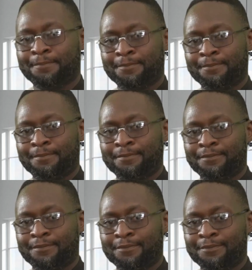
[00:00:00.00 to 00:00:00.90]

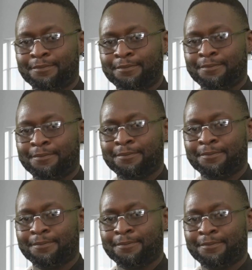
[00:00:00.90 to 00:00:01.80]

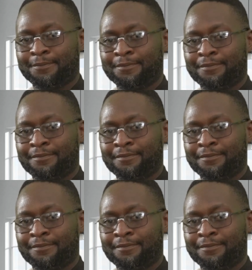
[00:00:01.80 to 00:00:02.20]
[no speech]